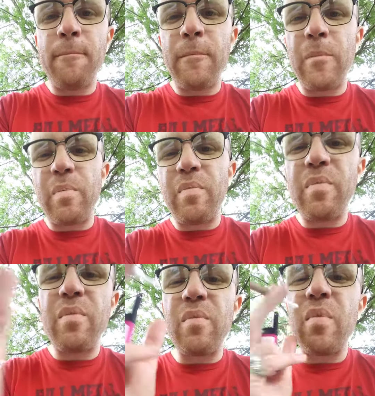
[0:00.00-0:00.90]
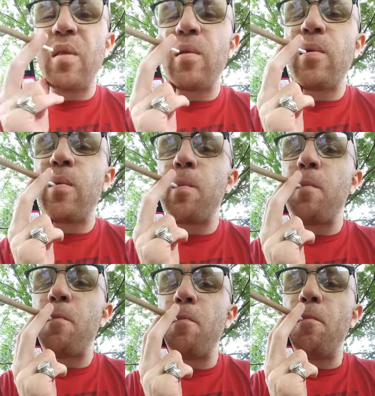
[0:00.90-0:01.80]

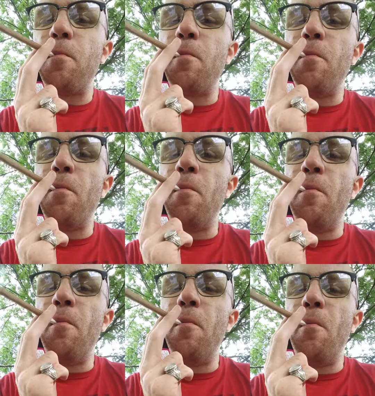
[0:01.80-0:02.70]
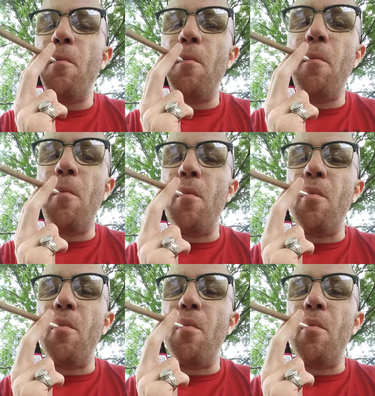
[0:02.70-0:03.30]
(silence)